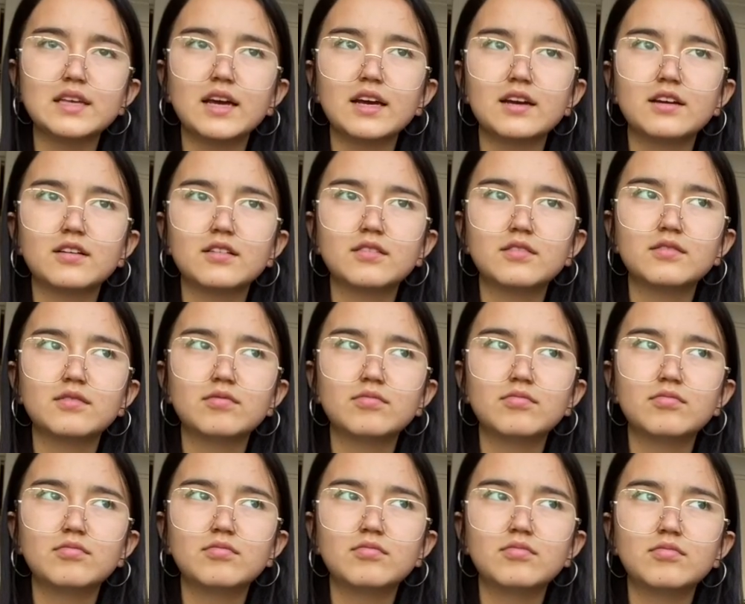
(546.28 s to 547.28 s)
like
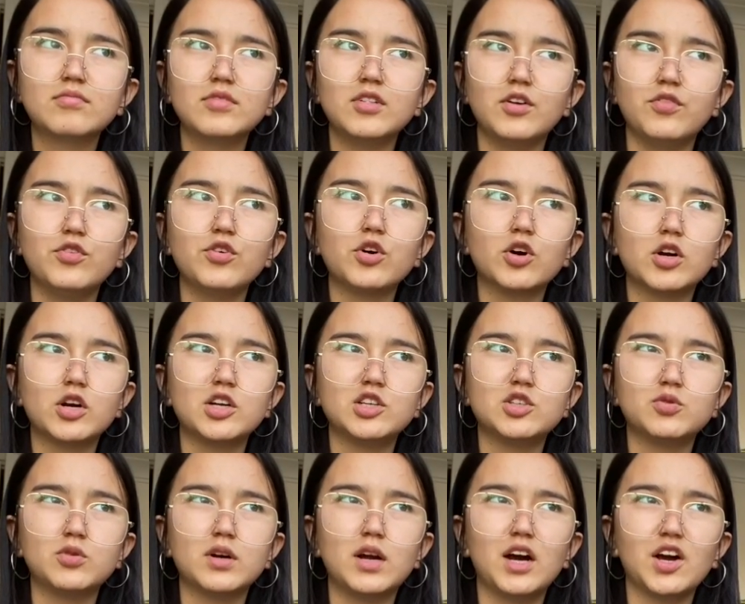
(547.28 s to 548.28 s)
if you got
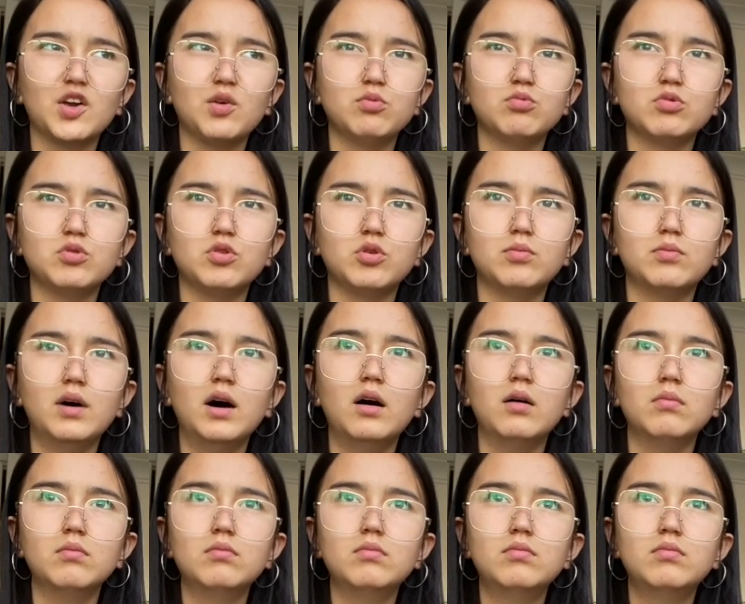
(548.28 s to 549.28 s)
into an argument with your
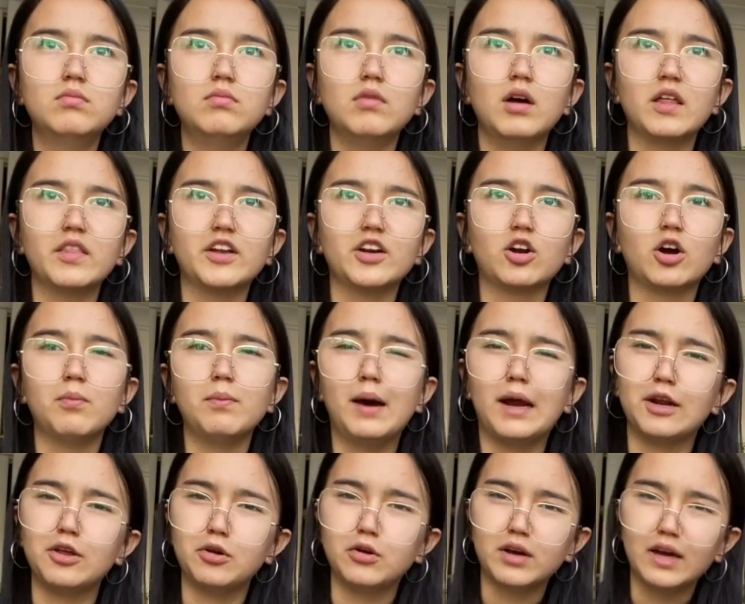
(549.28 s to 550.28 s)
mum and then got mad at your